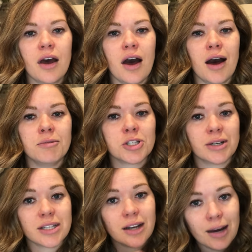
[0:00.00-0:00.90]
Um, so
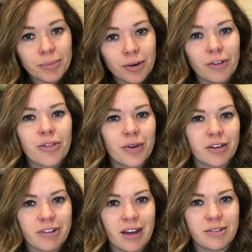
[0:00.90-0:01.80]
as a couple, three to
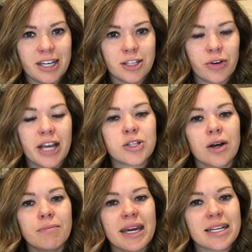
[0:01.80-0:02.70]
five days, right? So
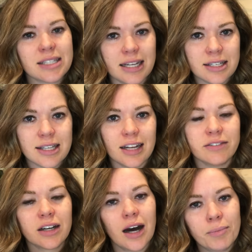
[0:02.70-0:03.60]
it makes sense that if
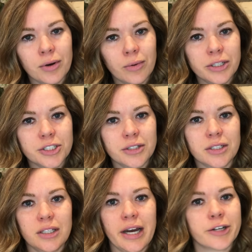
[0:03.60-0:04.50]
a couple wants to use
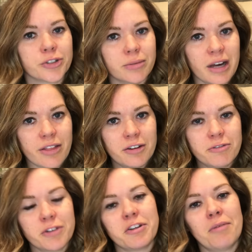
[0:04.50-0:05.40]
a natural method
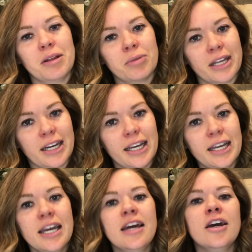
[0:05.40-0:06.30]
for family
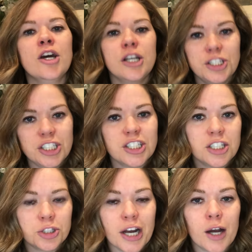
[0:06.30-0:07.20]
planning, you just need
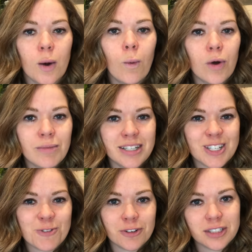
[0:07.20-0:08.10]
to track a
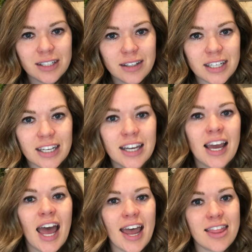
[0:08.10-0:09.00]
woman's fertility
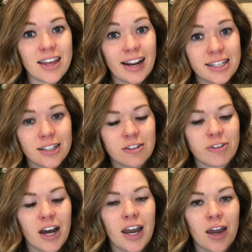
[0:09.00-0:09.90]
and then
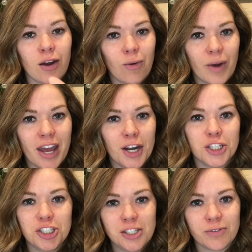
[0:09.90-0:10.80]
identify when
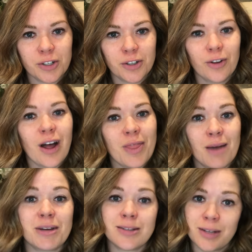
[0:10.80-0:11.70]
she's fertile, and
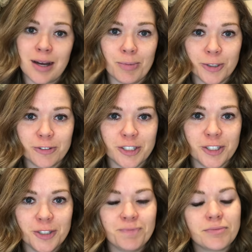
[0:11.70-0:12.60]
that means the couple's
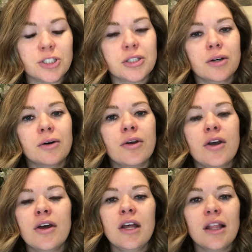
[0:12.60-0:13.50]
fertile. So,
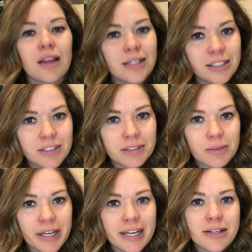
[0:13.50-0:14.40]
lots of
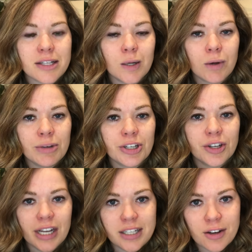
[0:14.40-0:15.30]
different ways that a woman
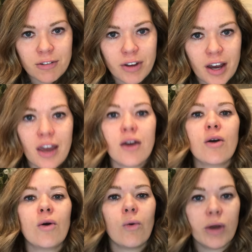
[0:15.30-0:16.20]
could identify
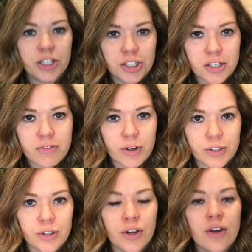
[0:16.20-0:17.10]
when she's
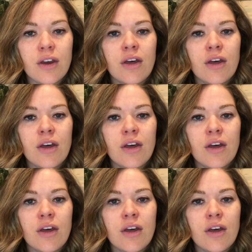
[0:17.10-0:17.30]
fertile.